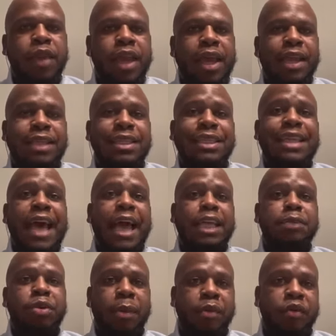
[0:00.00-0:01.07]
and it's a tax
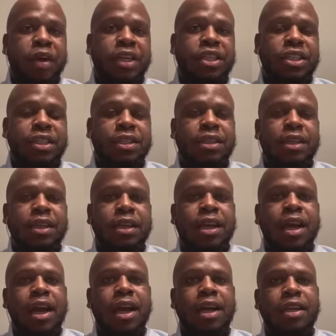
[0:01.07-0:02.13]
preparation
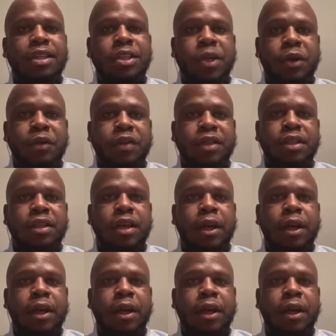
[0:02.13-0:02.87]
uh, service.